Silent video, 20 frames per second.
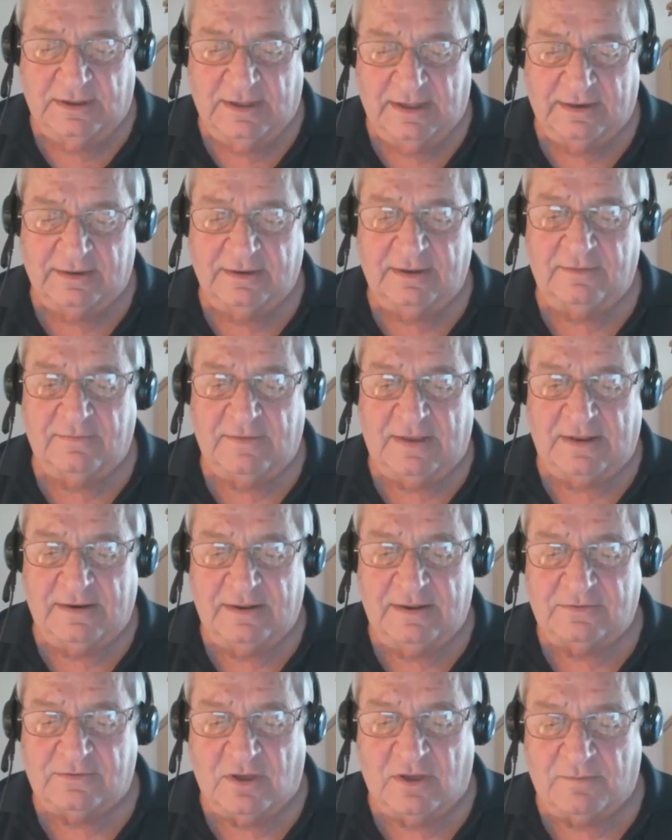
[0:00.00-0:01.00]
And
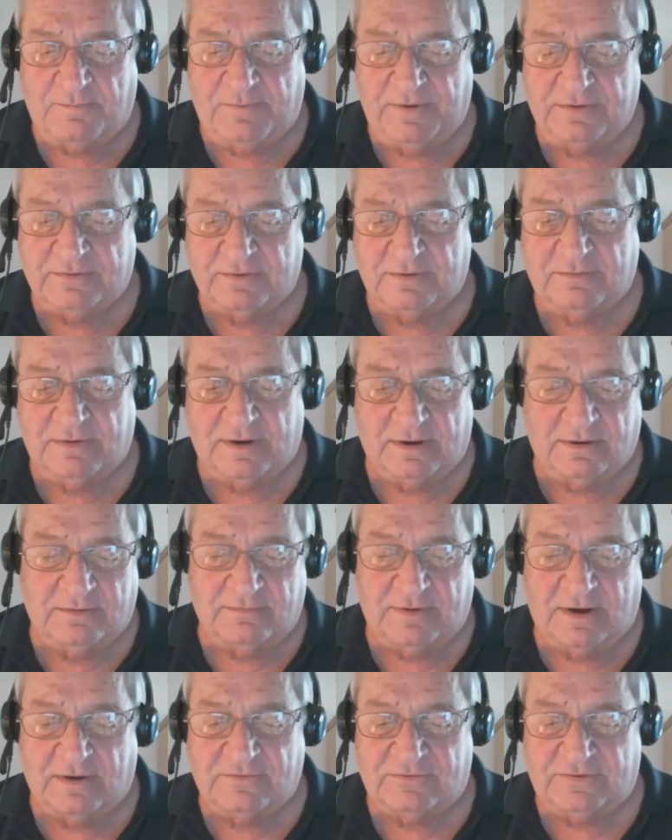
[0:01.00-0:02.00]
these companies
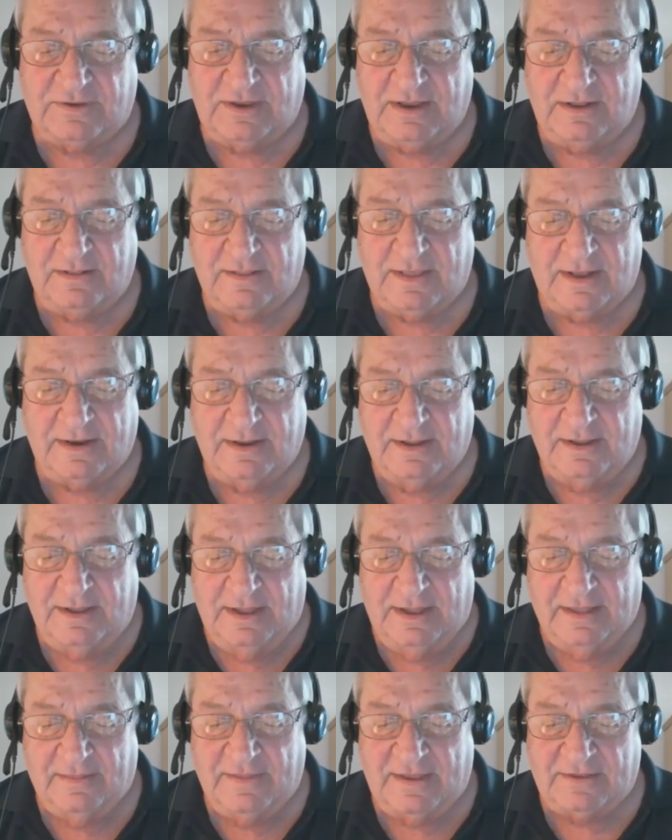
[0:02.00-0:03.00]
are seeing that
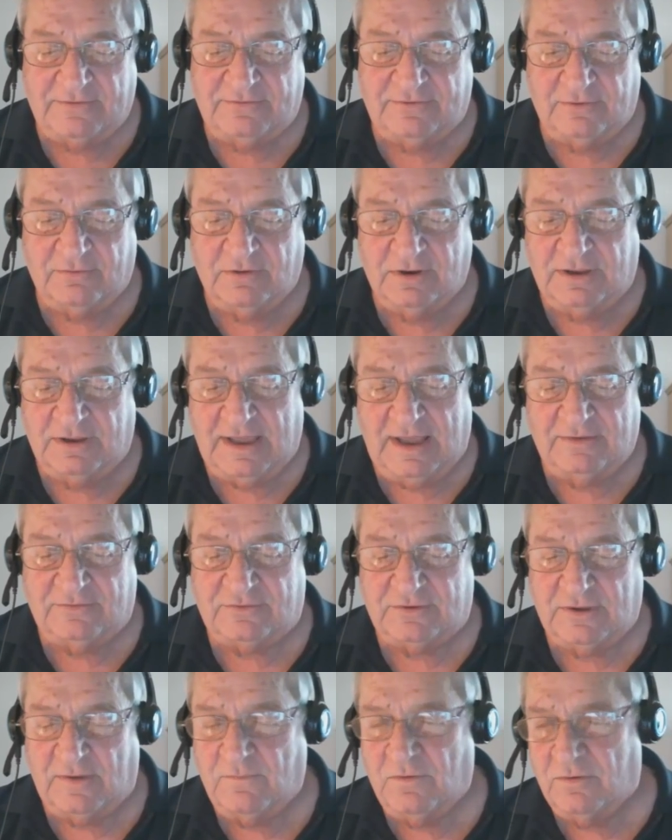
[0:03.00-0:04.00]
unless they're engaged
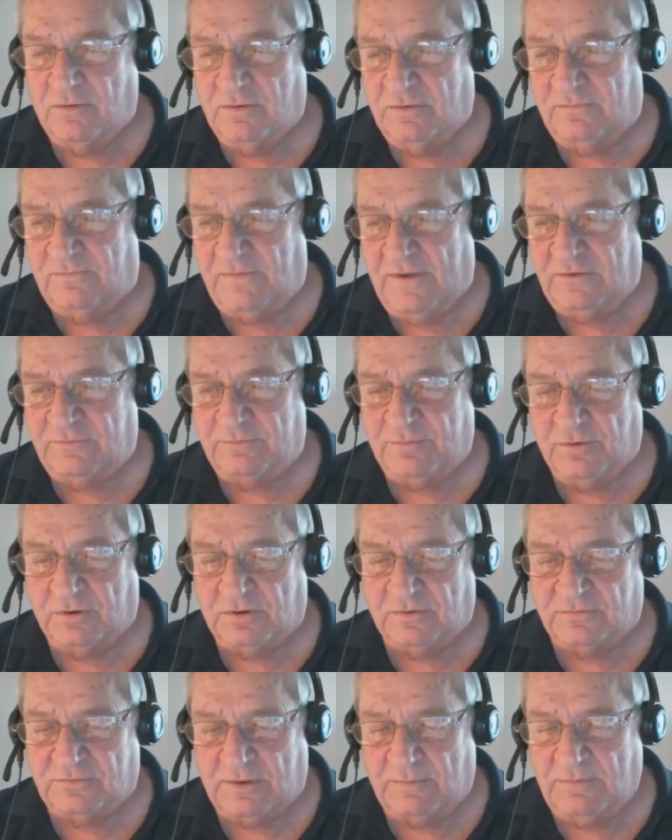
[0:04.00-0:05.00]
somewhere with
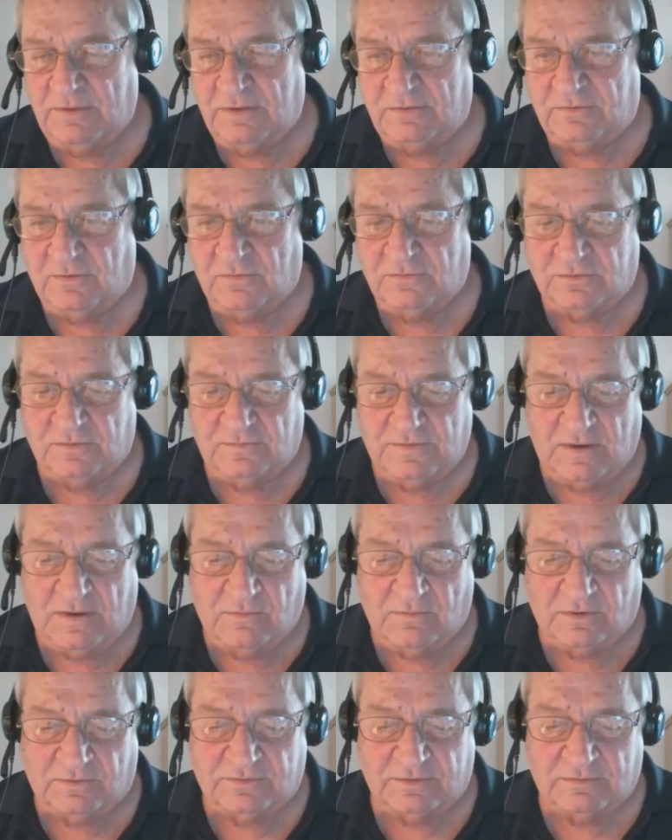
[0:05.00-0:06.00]
Facebook or some of these social
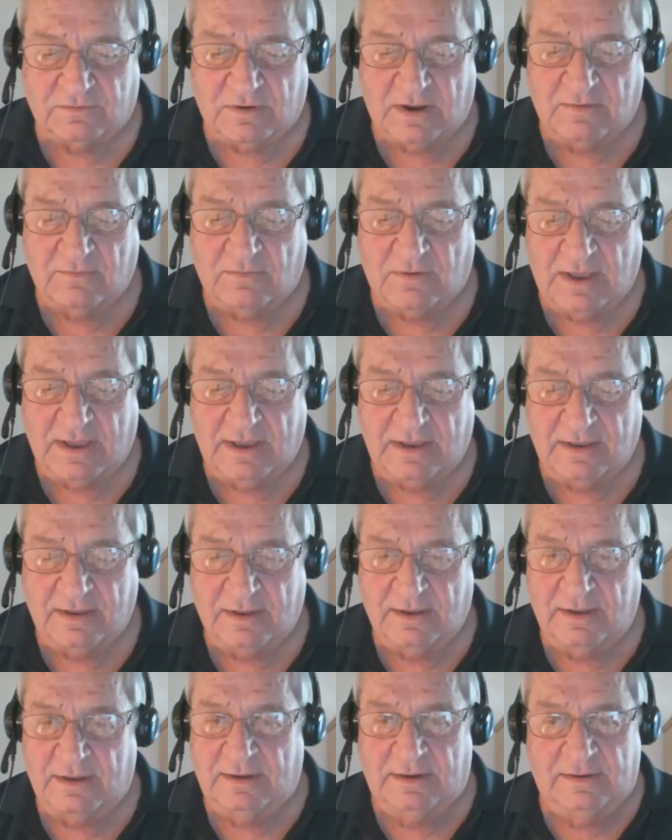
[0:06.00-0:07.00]
networks in the right way,
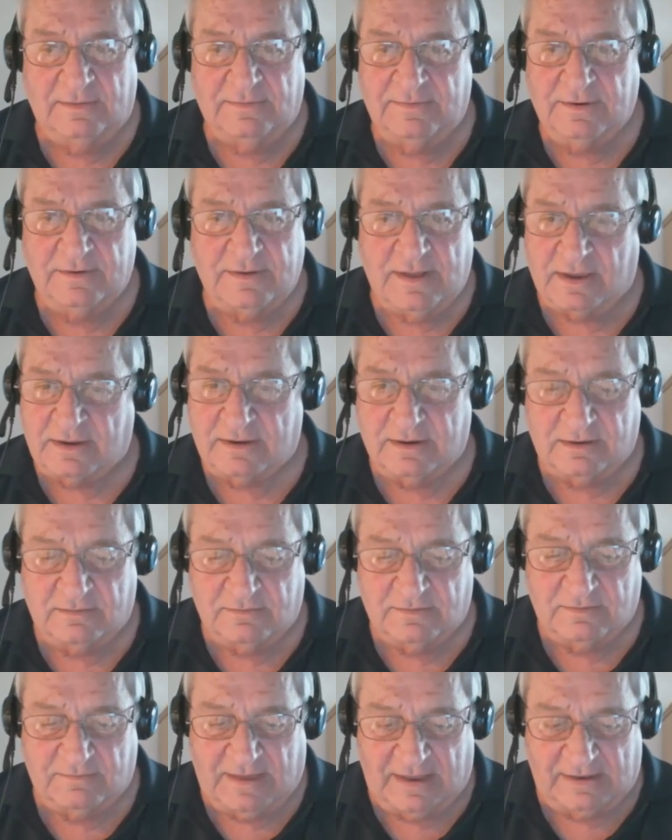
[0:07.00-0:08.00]
they're not going
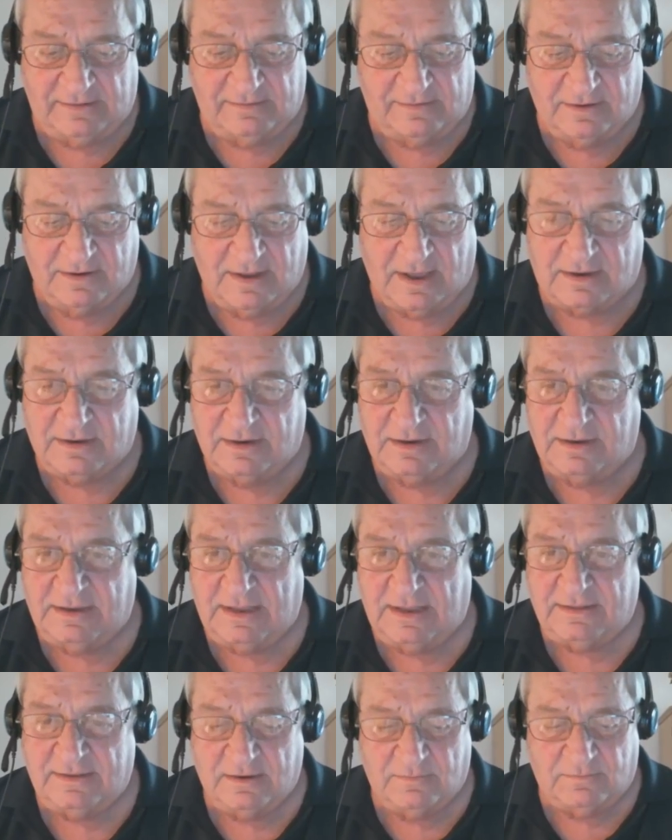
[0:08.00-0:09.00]
to
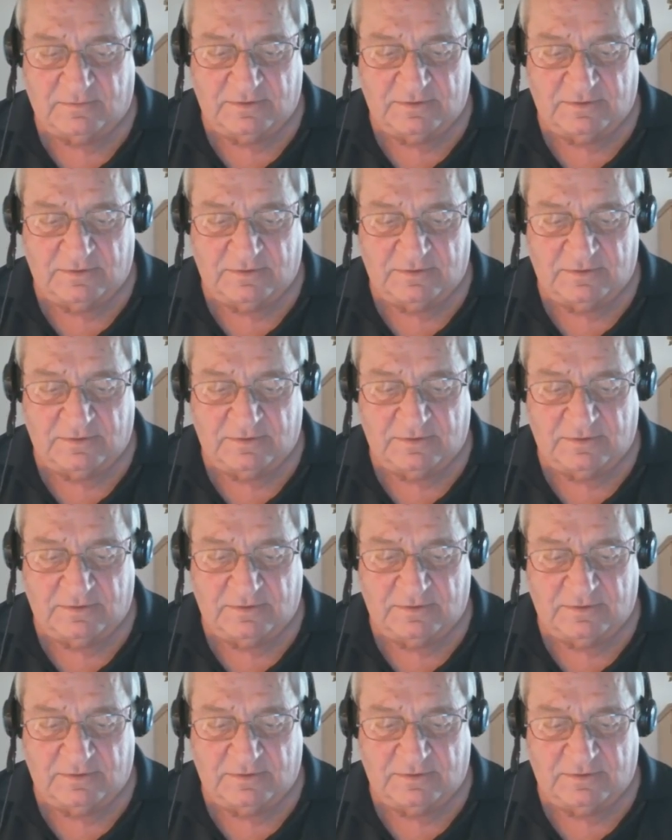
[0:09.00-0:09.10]
get there.